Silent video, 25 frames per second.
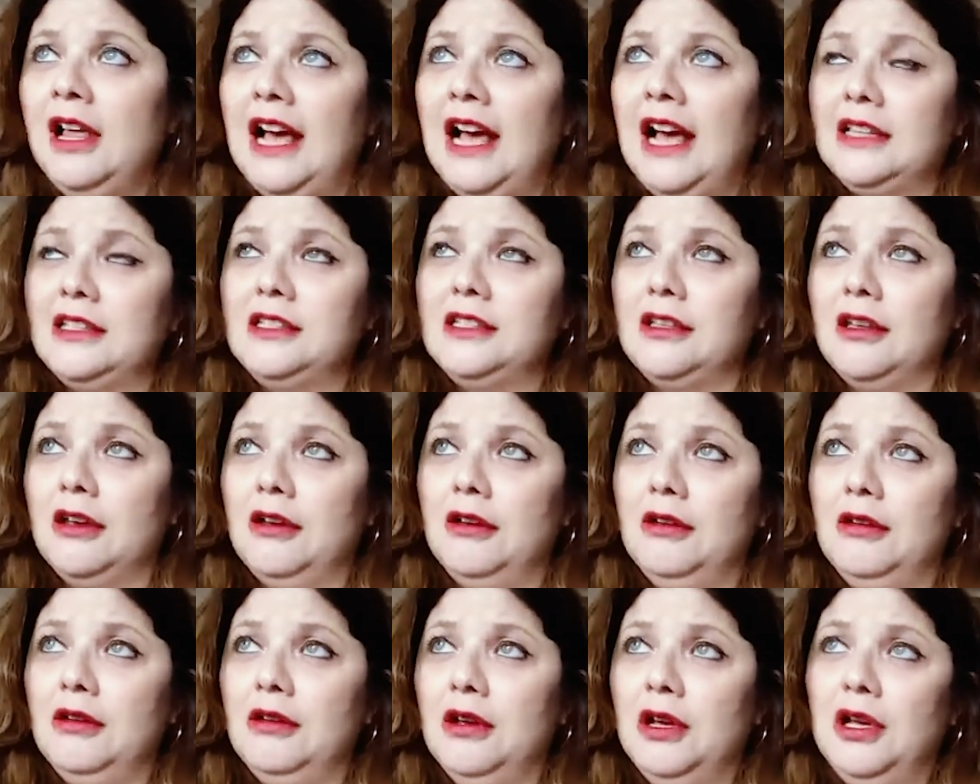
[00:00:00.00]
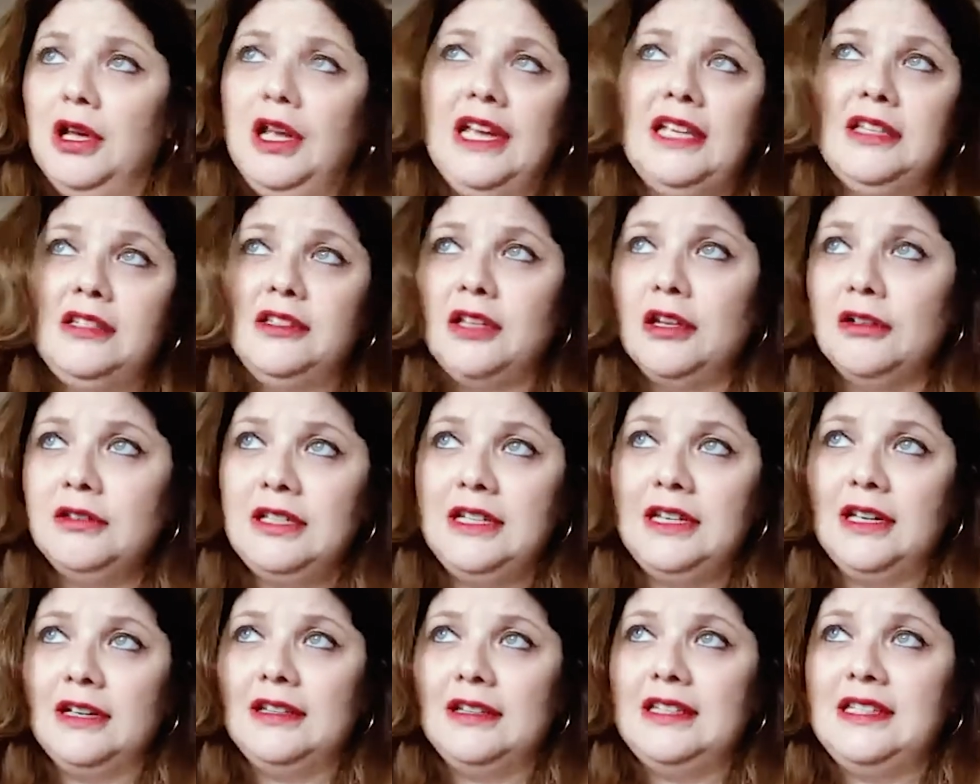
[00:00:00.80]
And so it's
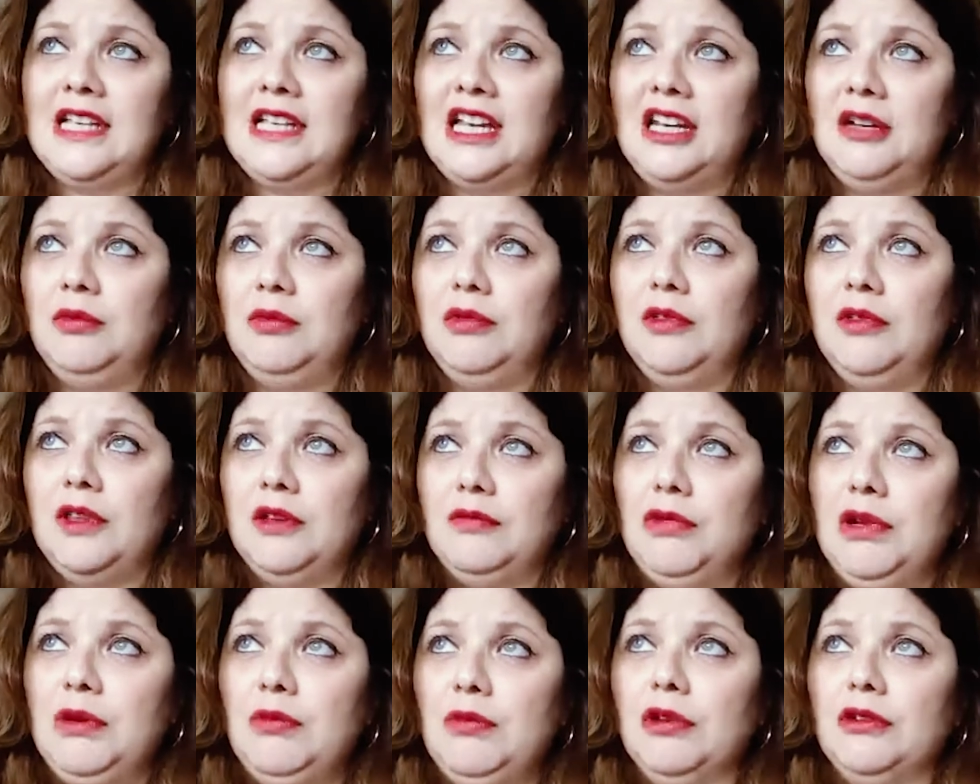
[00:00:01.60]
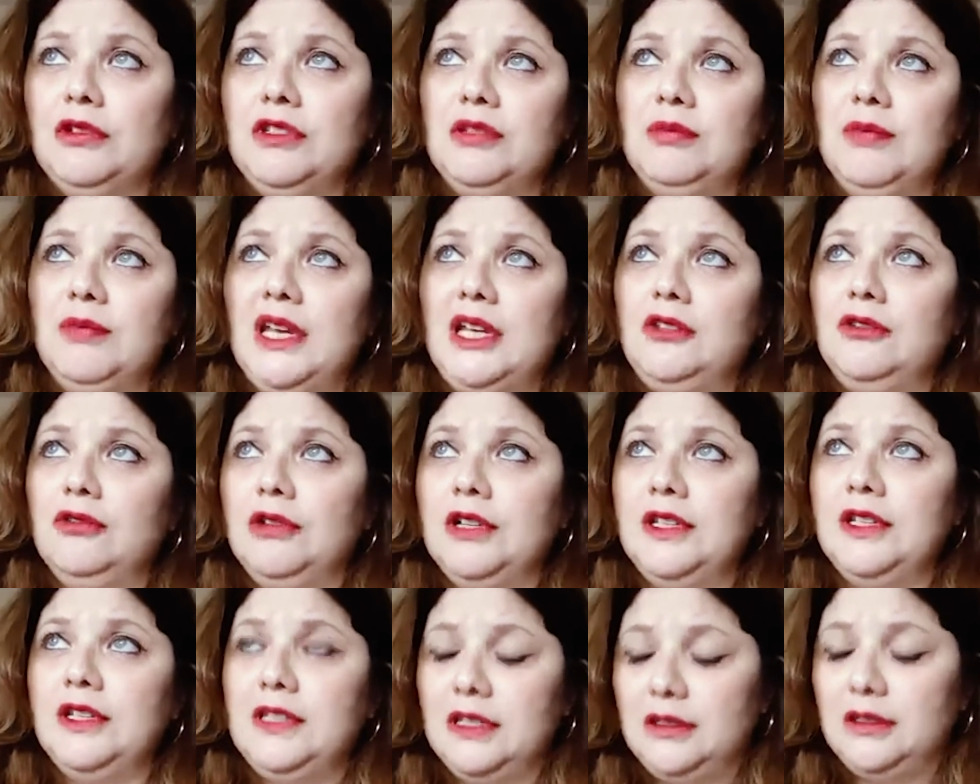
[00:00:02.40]
totally understandable that we want to make
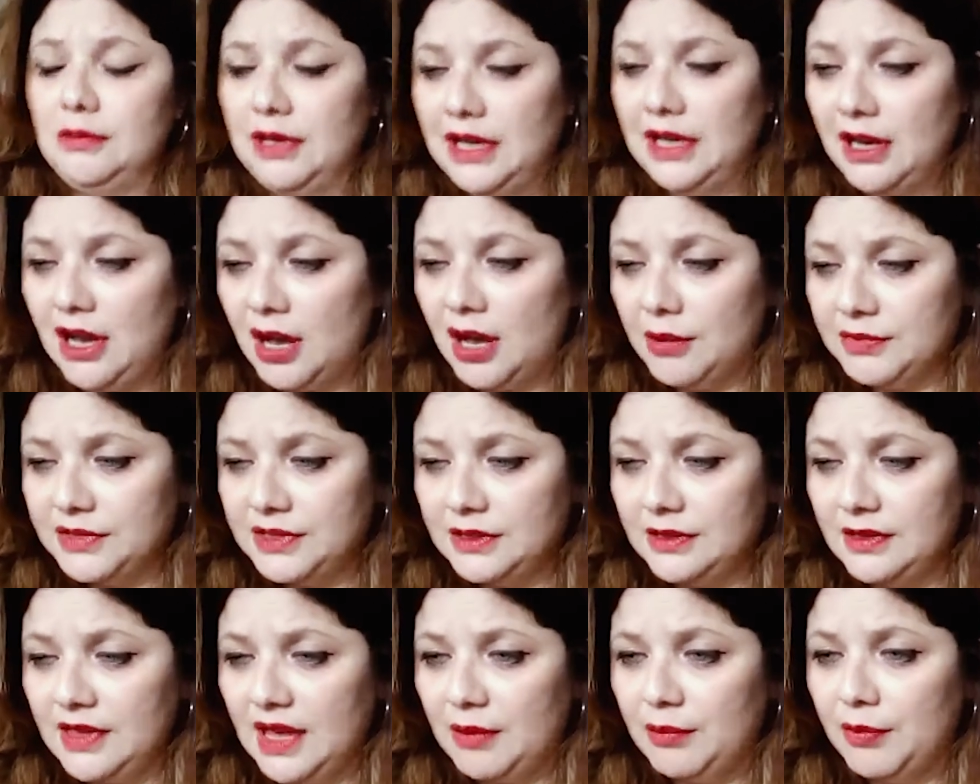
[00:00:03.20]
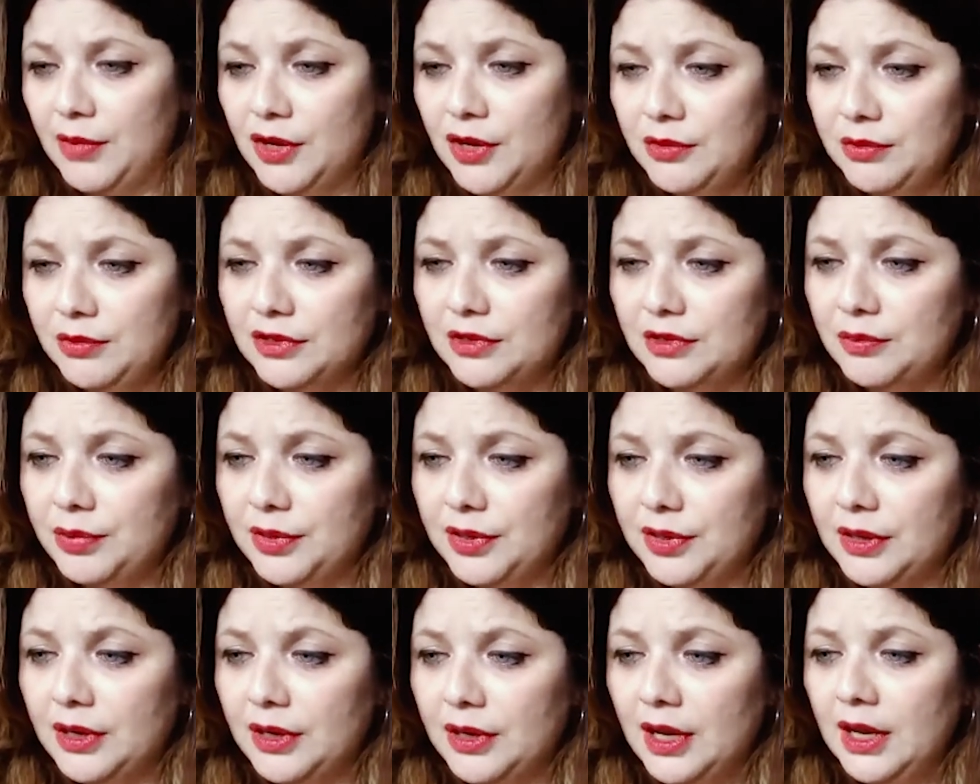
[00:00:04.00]
choices when it comes to that moment.
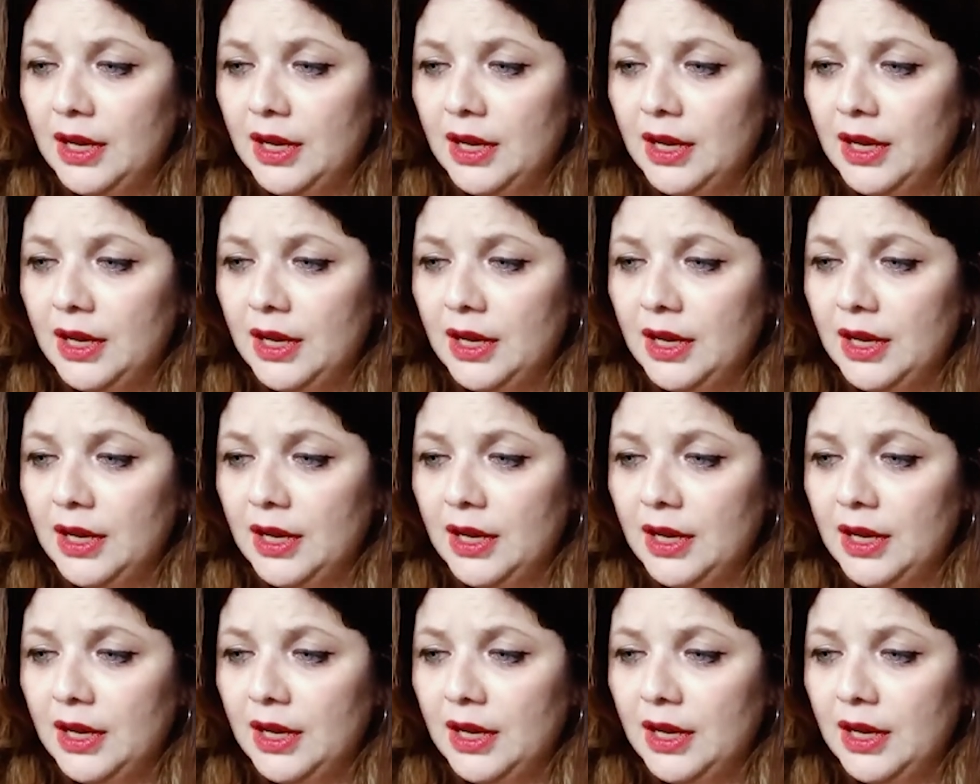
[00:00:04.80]
But